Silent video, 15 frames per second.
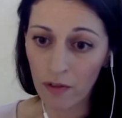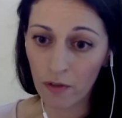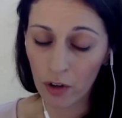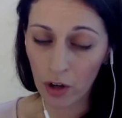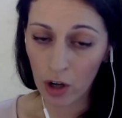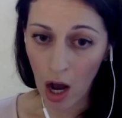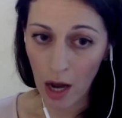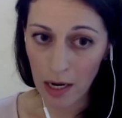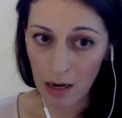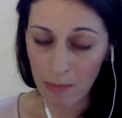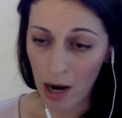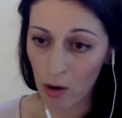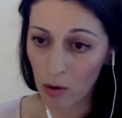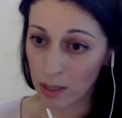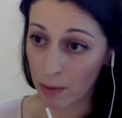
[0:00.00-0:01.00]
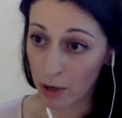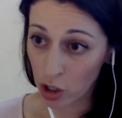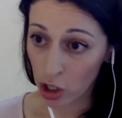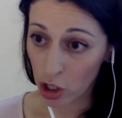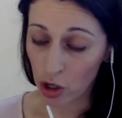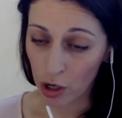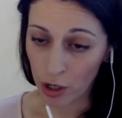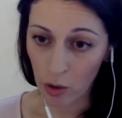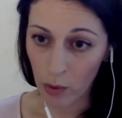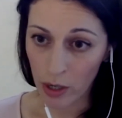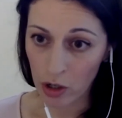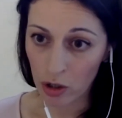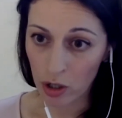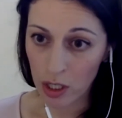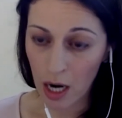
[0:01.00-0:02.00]
forgotten about, especially during the
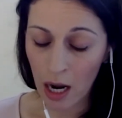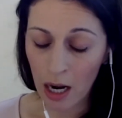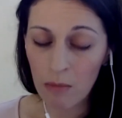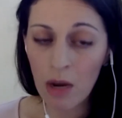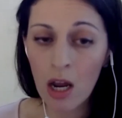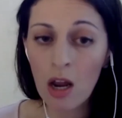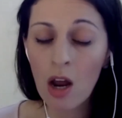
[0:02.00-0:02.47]
winter time.